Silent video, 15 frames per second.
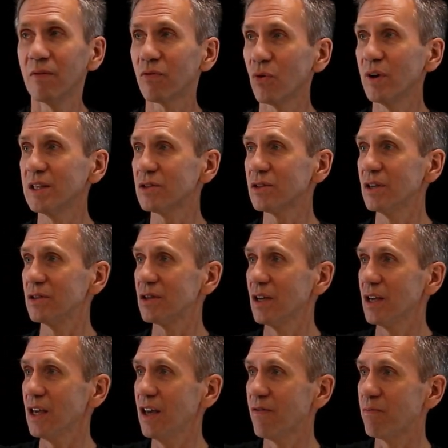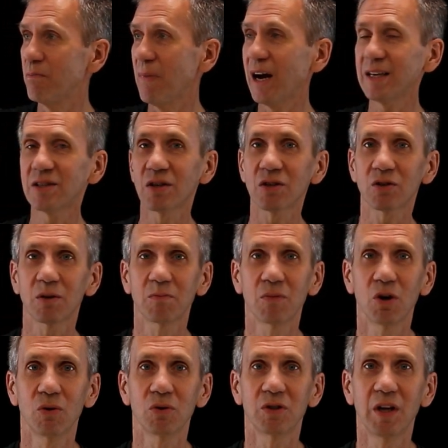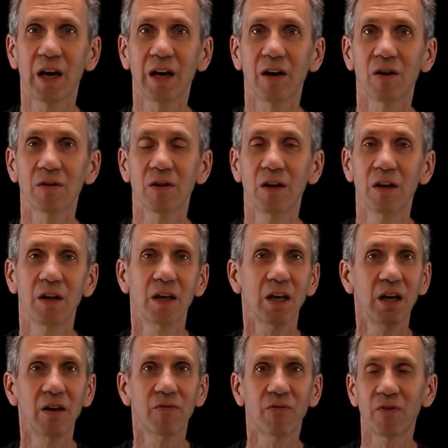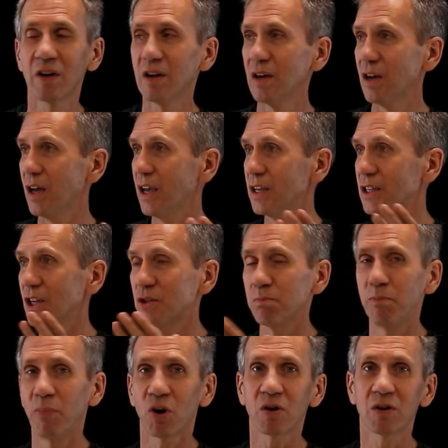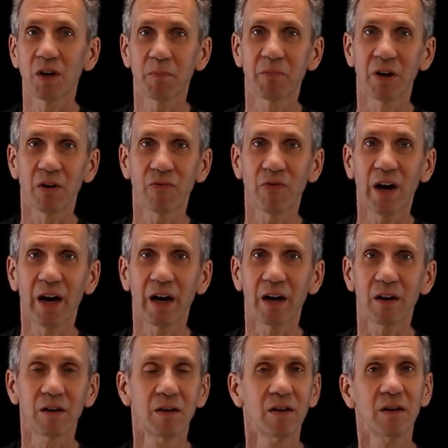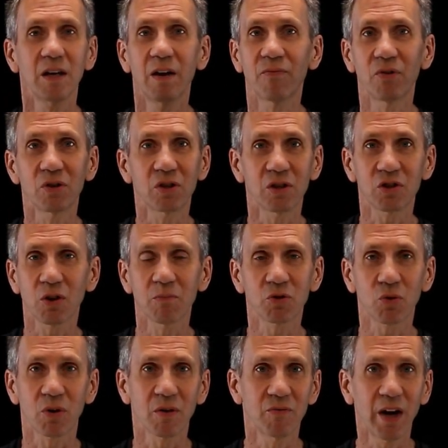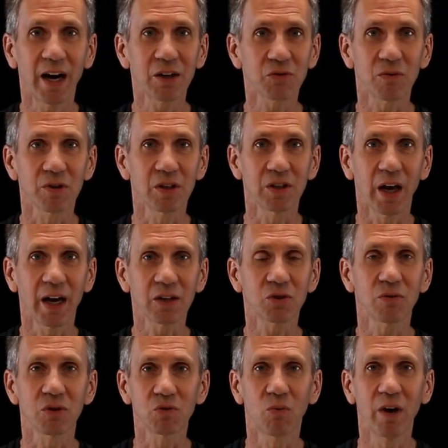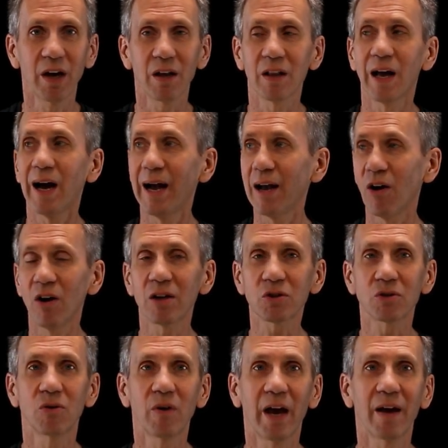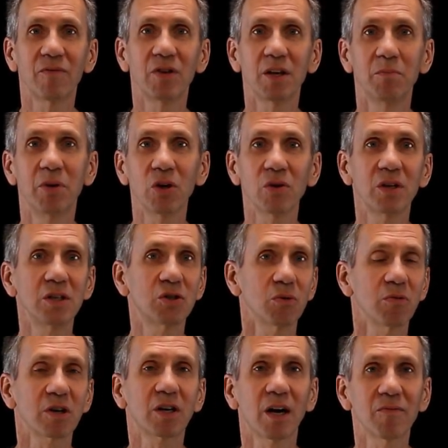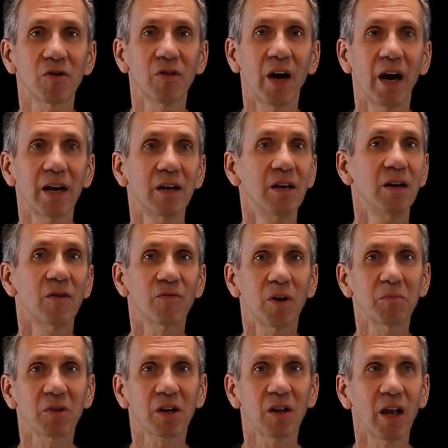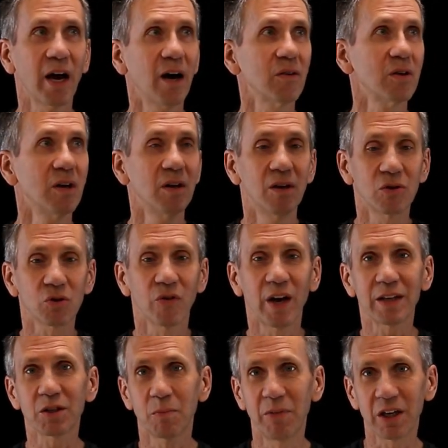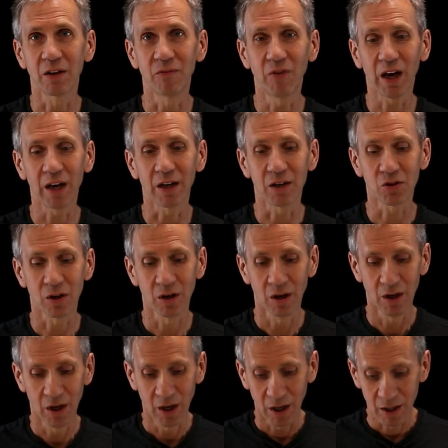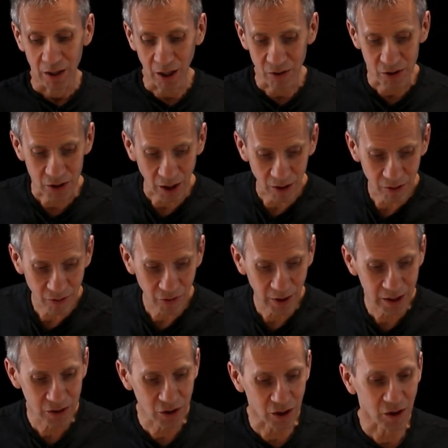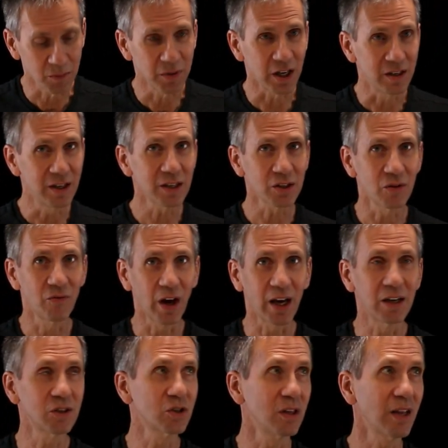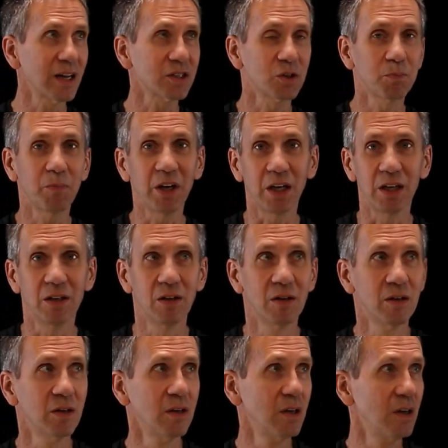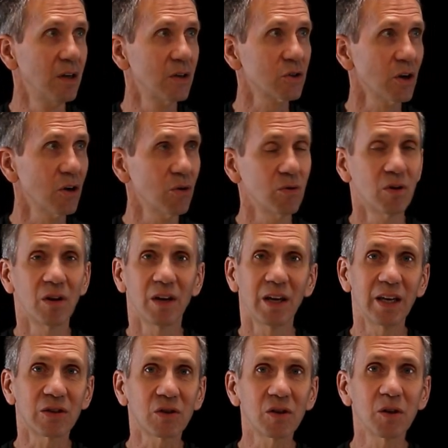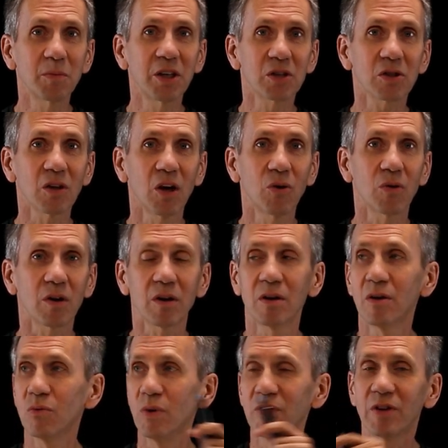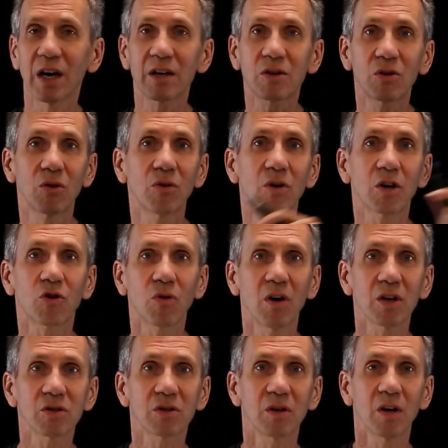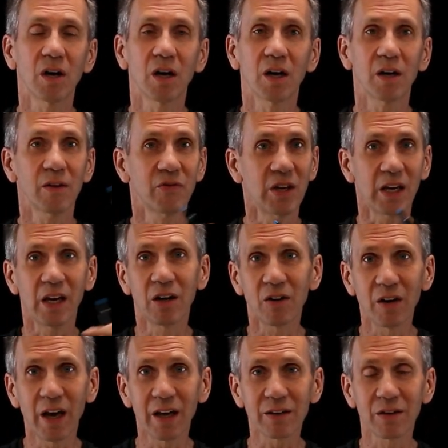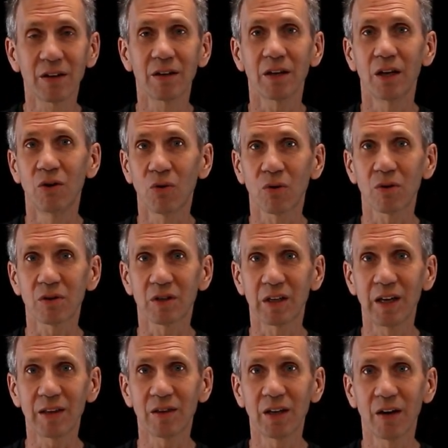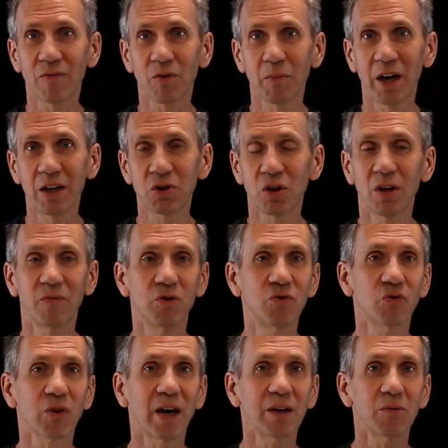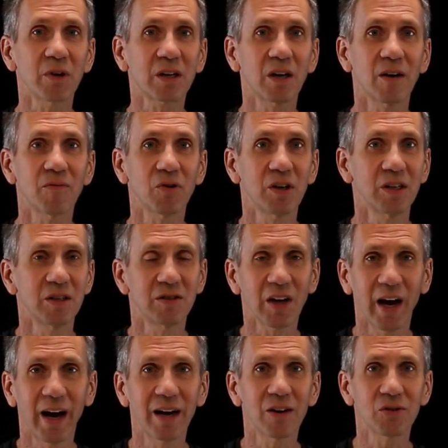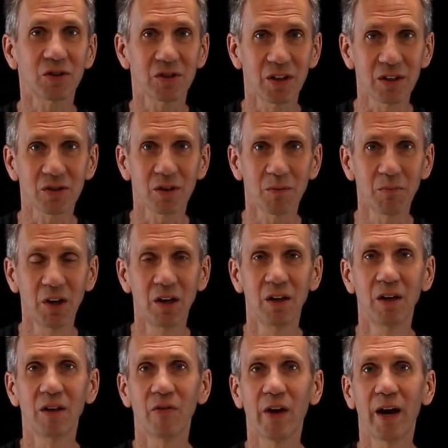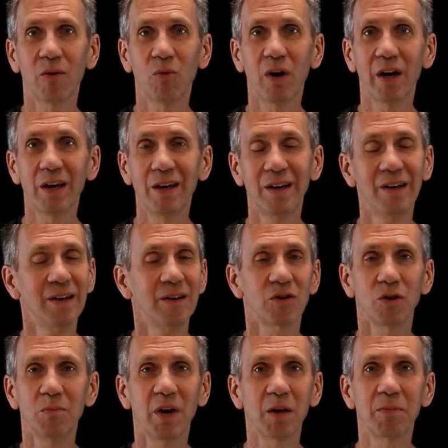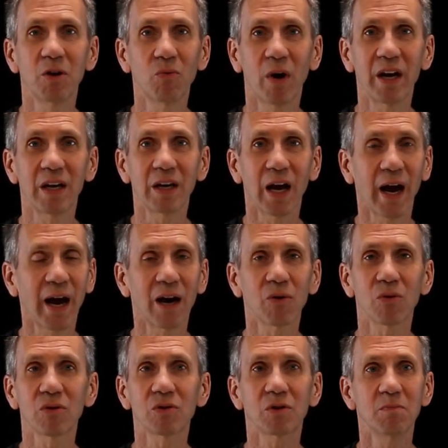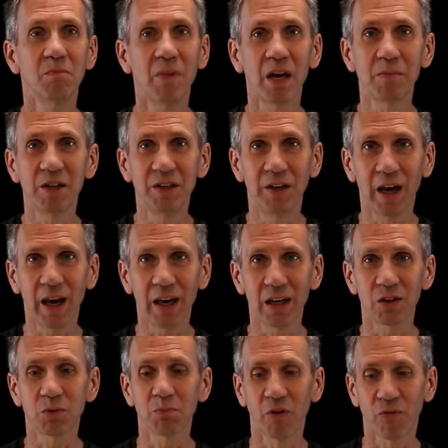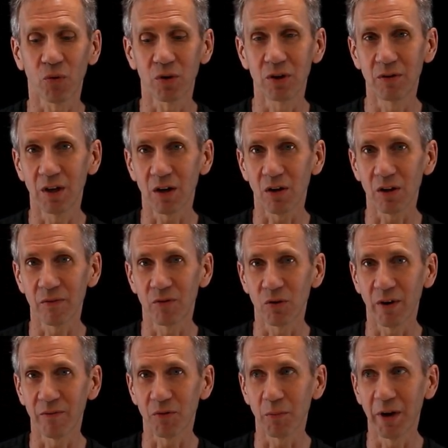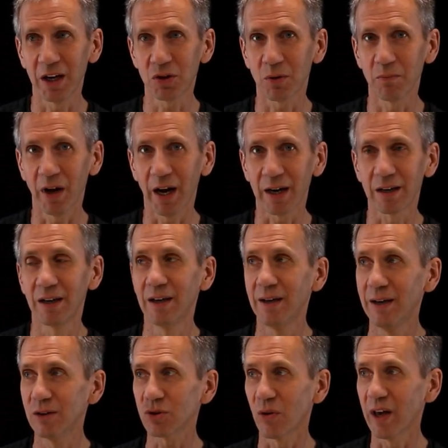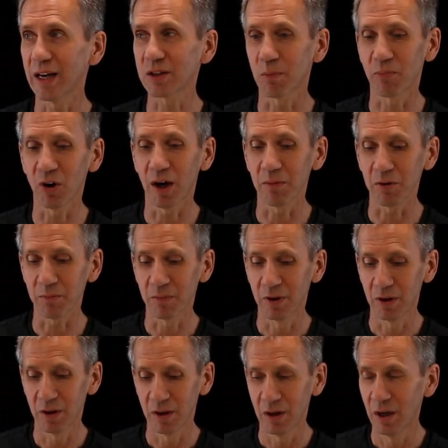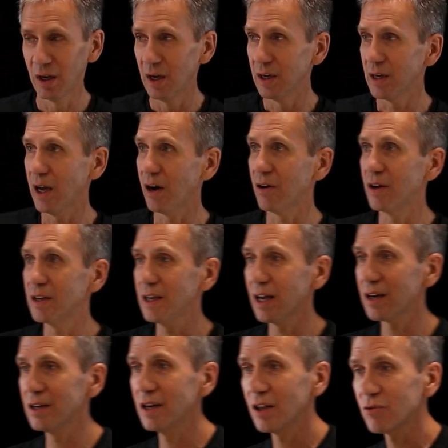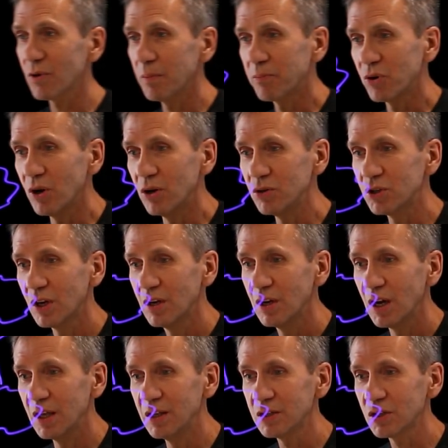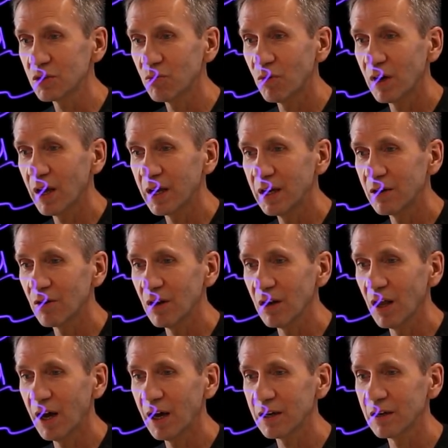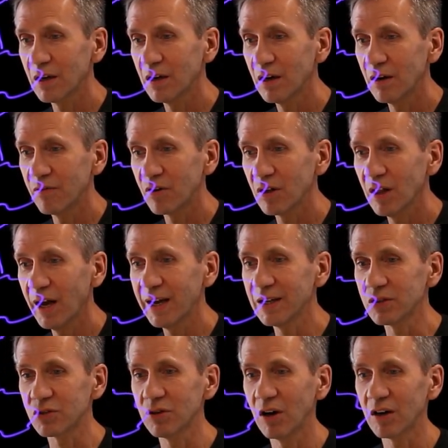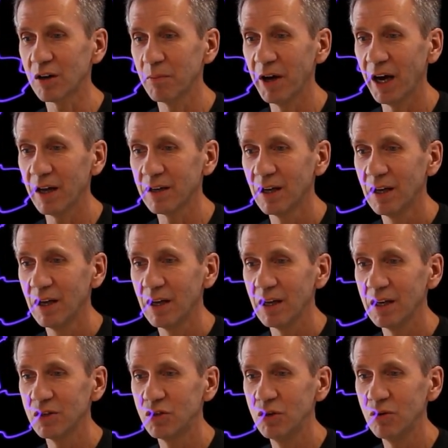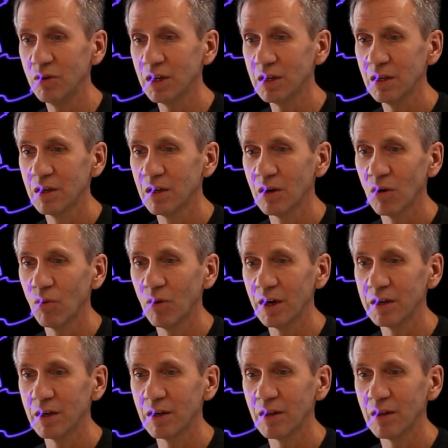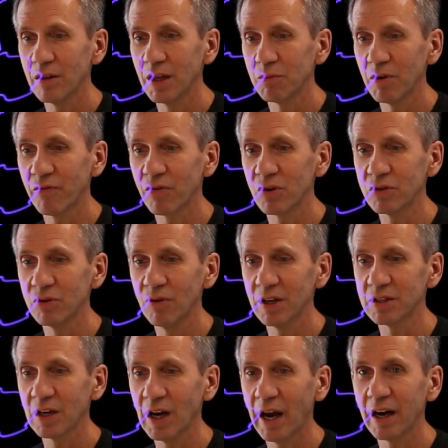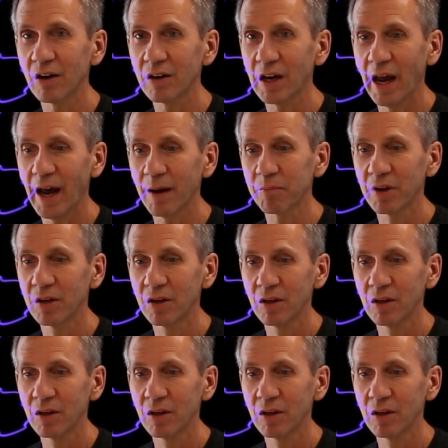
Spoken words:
For instance, if my system goes down, if it gets burned up in a fire, if there's some sort of natural disaster as well, I also have the ability to recover that from the cloud. So that's a advantage. Now there's other things that could be a disadvantage, and that's speed. So it's going to be slower. We've got to go across the internet in order to get the information. If you try to recover an entire system that way, you may be waiting hours, maybe days, before you get all of your information back. So that's a problem. Now, yet another approach, and this is one I hear a lot of clients talk about, is doing what they refer to as an air gap.